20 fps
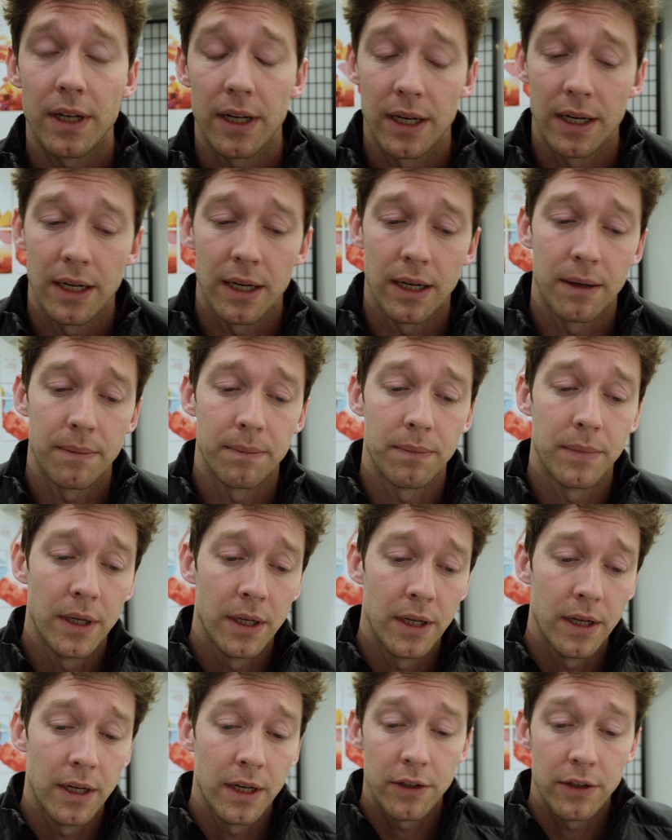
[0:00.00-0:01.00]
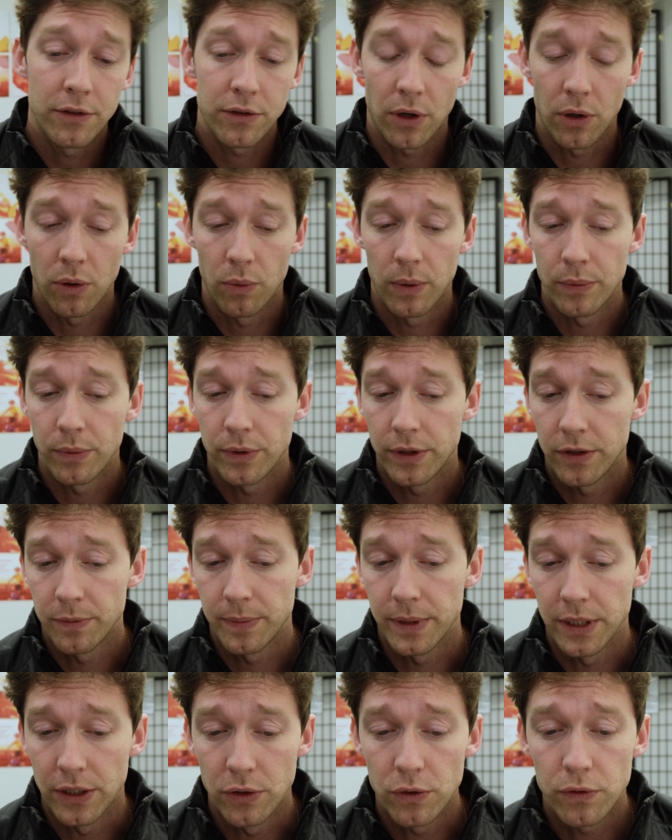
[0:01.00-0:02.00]
Um, So when would this
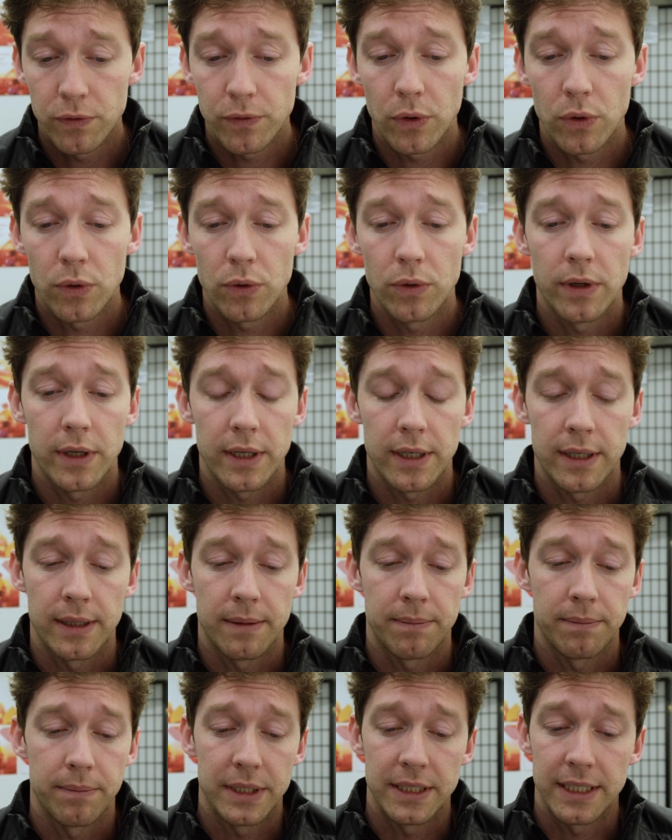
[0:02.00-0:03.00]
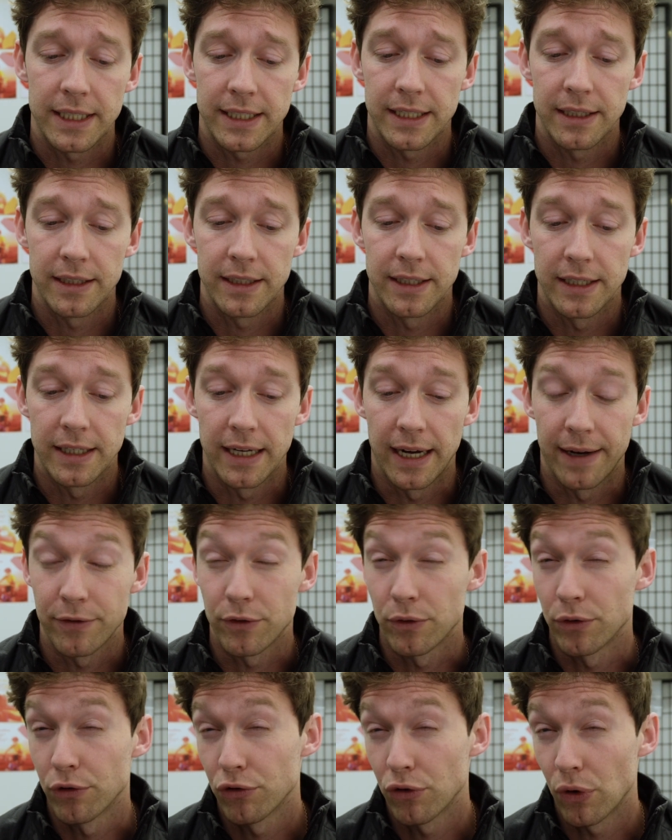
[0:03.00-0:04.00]
be useful? Um, particularly
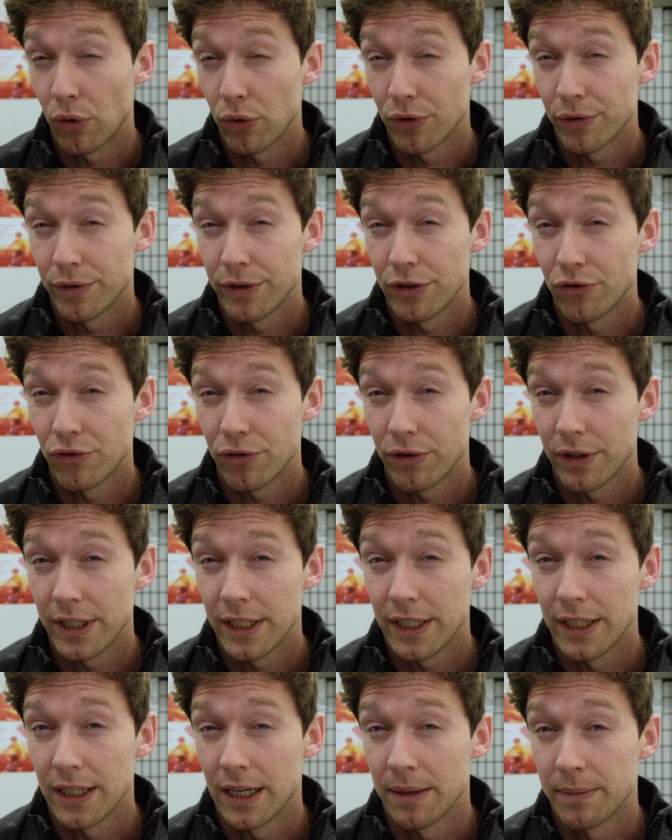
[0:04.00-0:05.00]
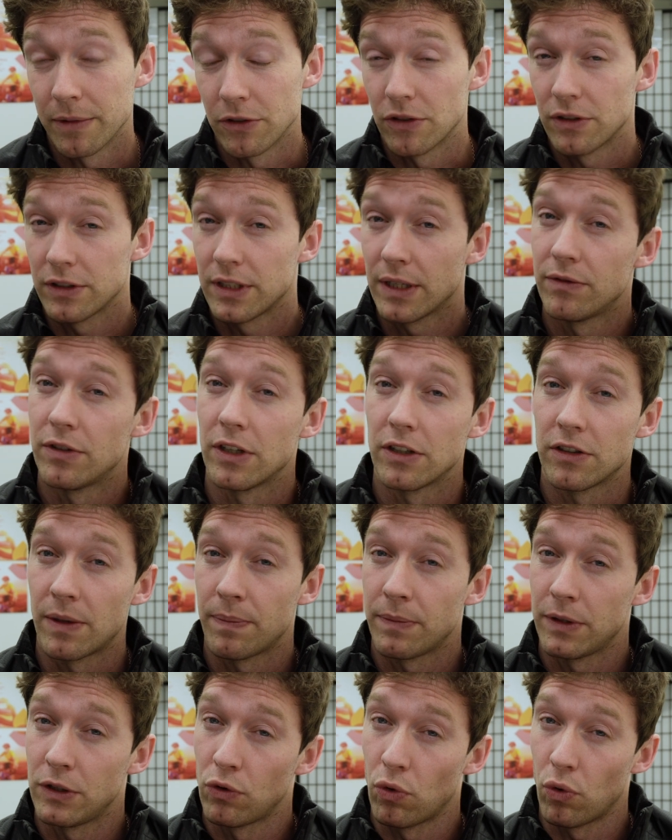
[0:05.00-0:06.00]
after a shoulder injury, um, it just gives us
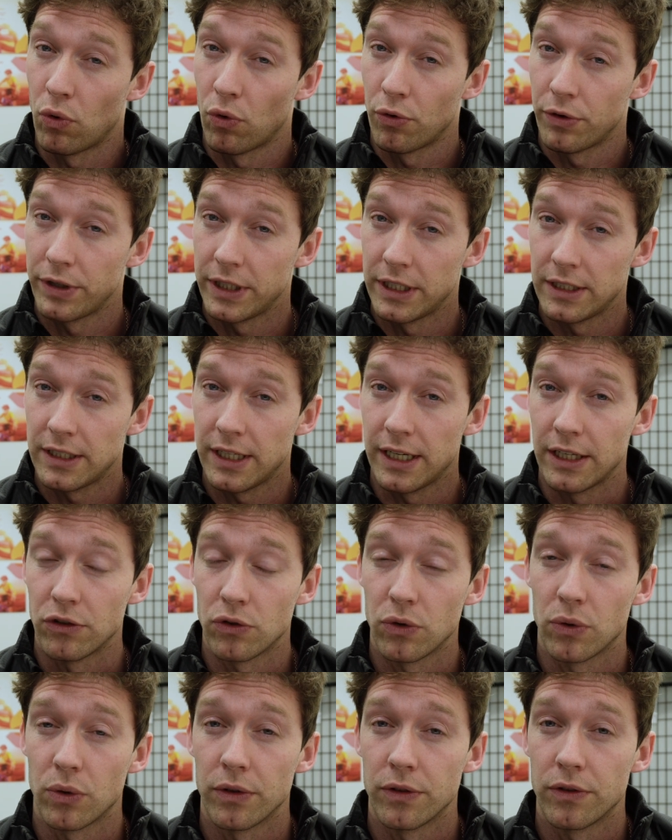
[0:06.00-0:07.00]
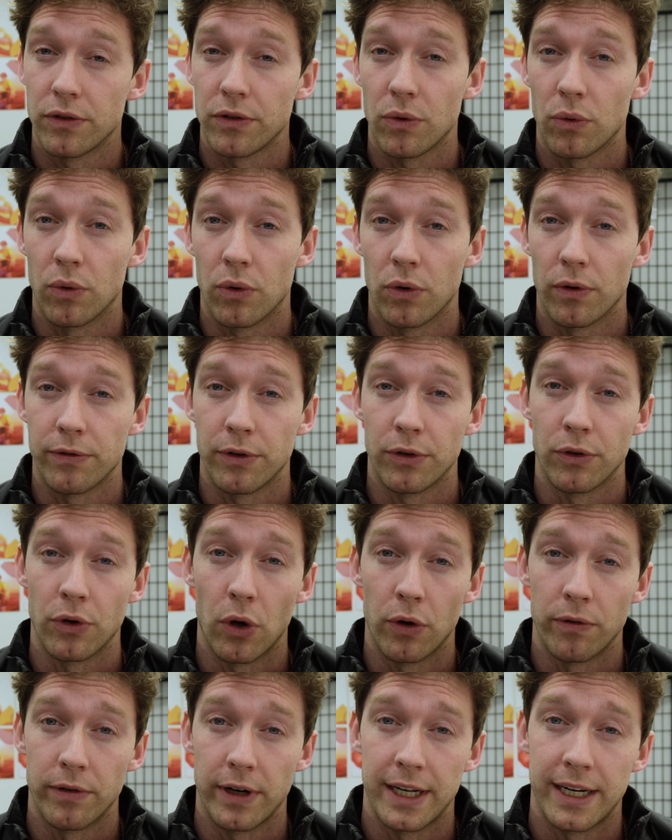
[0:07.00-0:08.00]
something to orientate towards, or if you're an
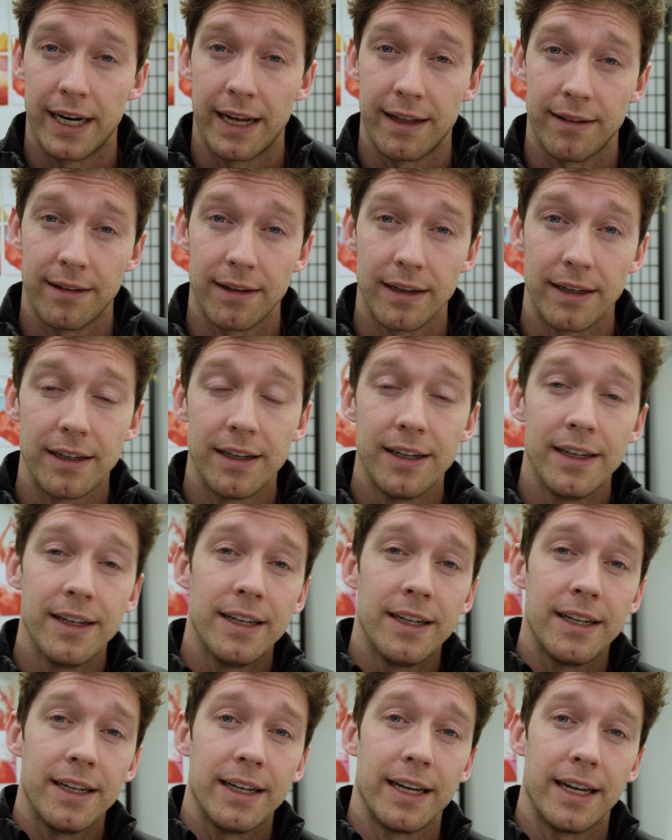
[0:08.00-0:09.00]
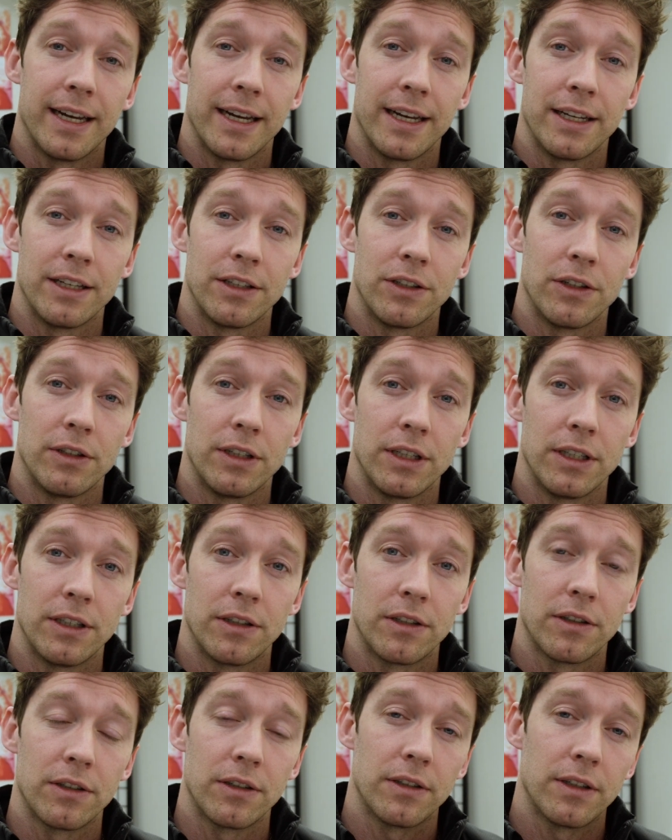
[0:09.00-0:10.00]
overhead athlete and you need
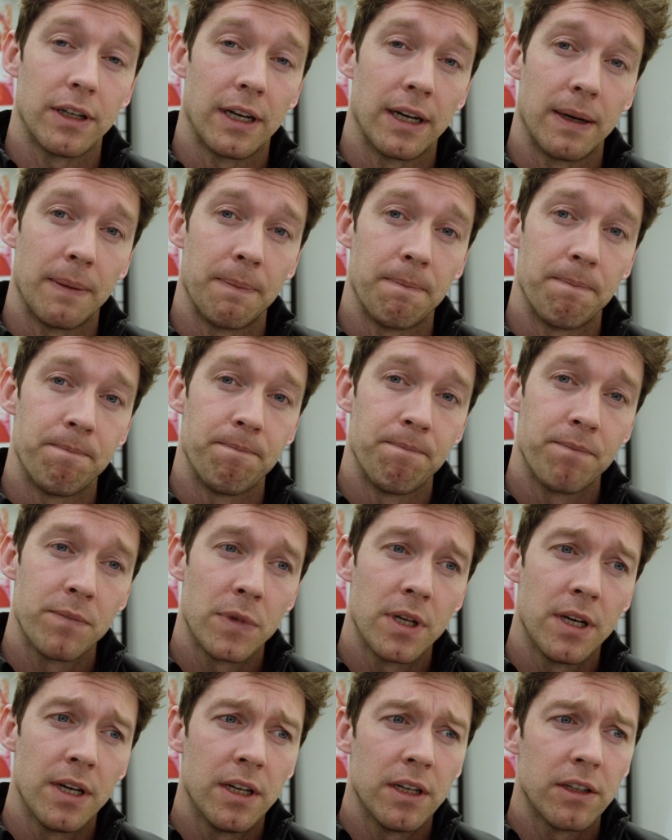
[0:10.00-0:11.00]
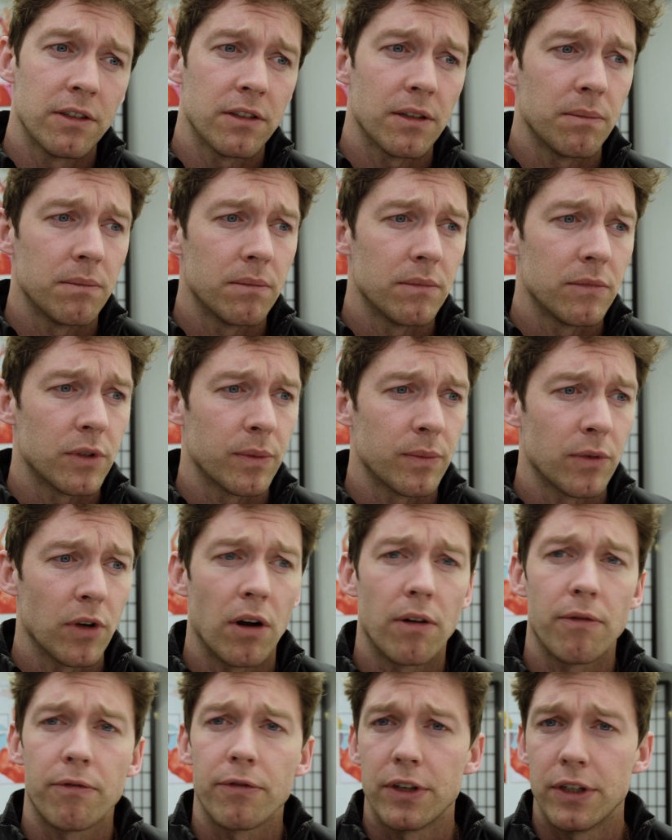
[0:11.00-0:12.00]
um, some, some
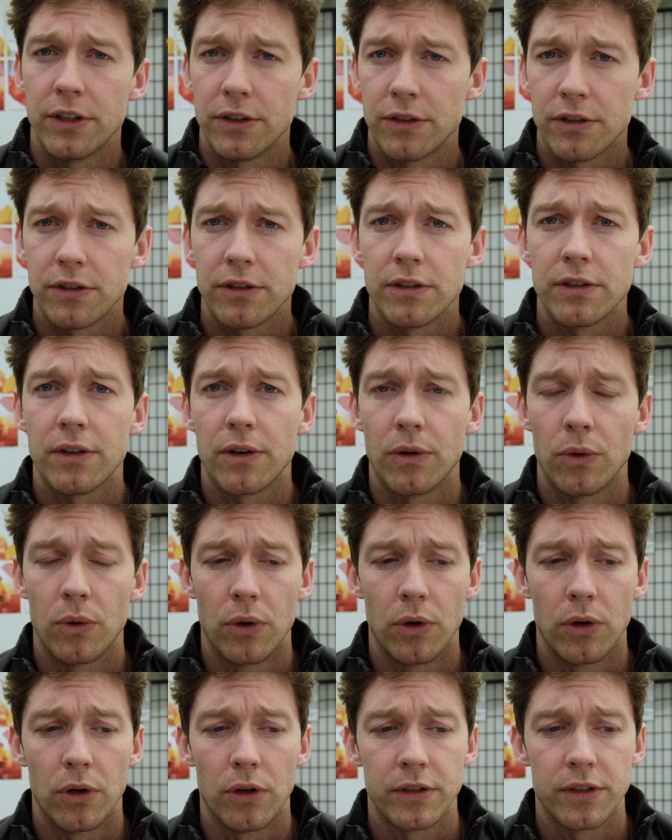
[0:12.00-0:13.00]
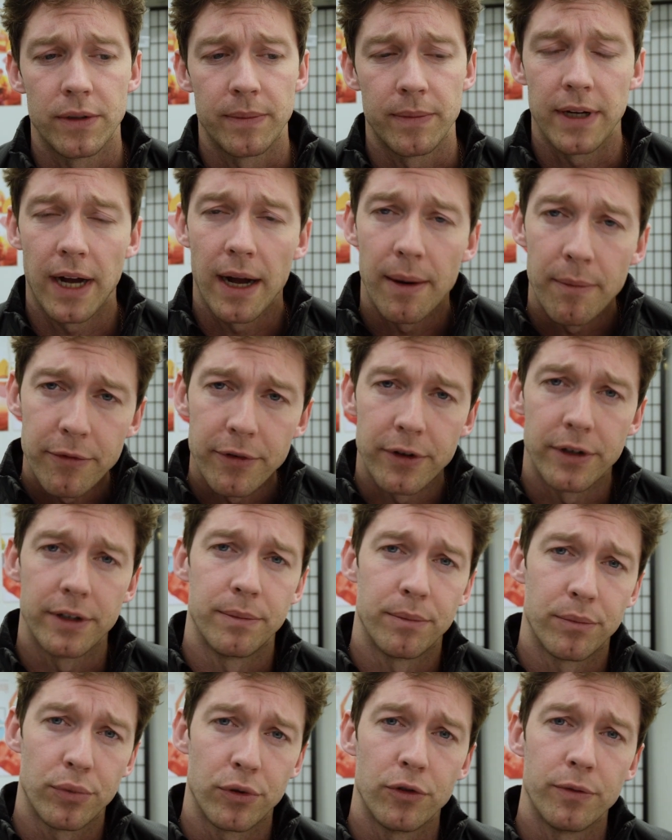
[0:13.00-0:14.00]
confidence or some comfort
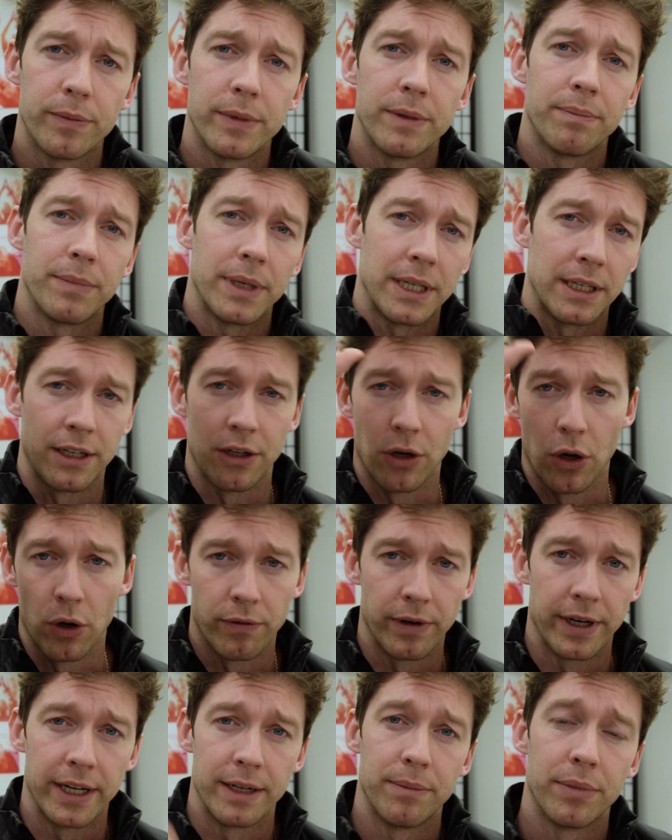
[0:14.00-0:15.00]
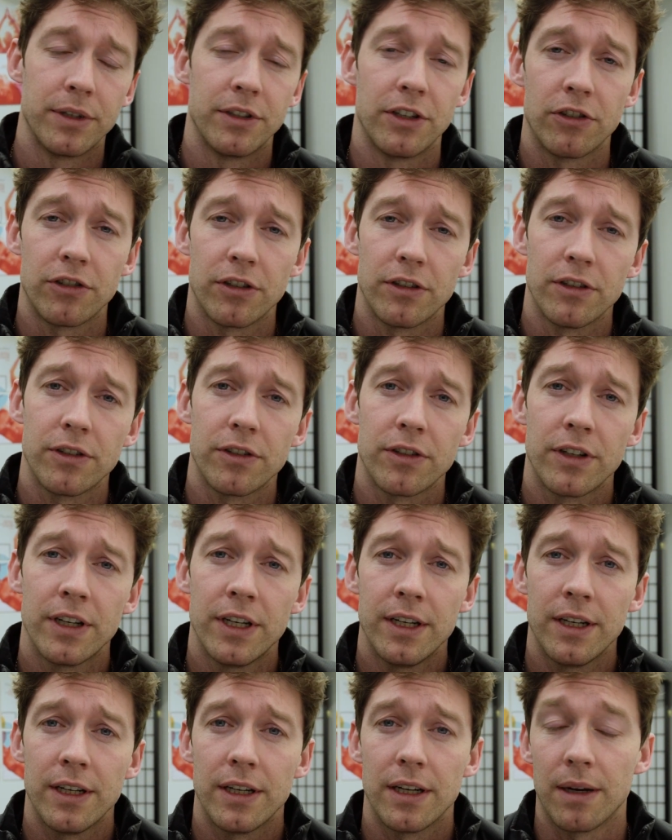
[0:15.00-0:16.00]
improvement being in overhead positions,
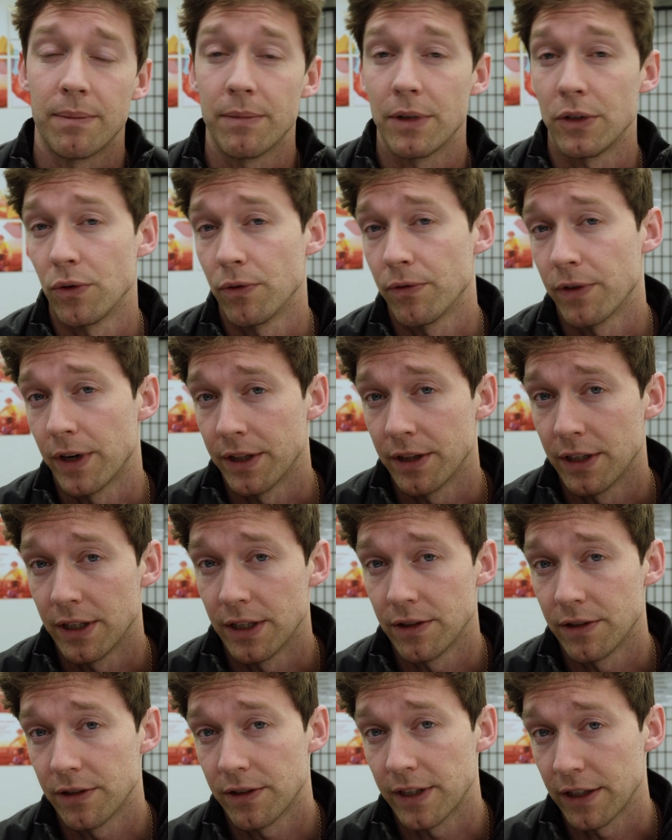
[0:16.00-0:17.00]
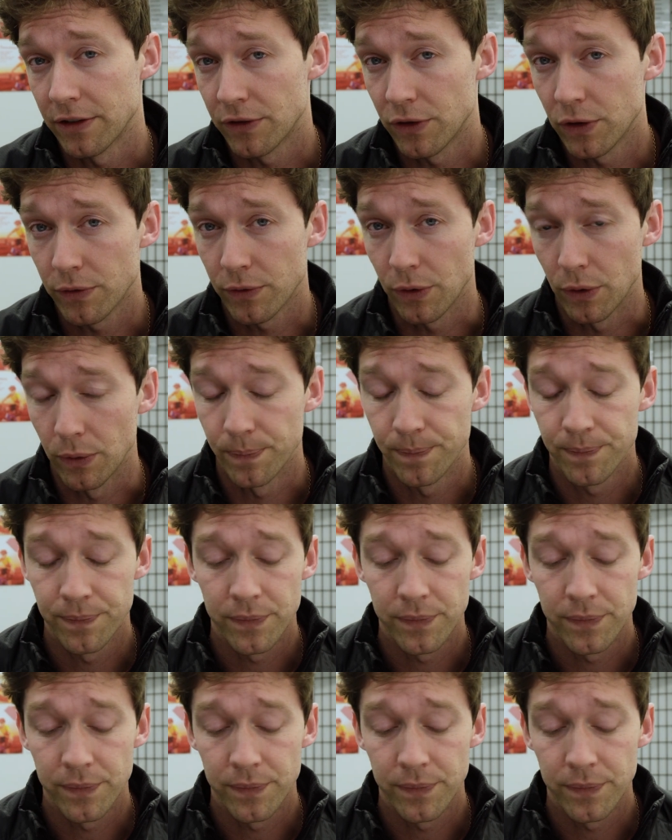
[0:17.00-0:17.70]
um, then you'll find these tests useful.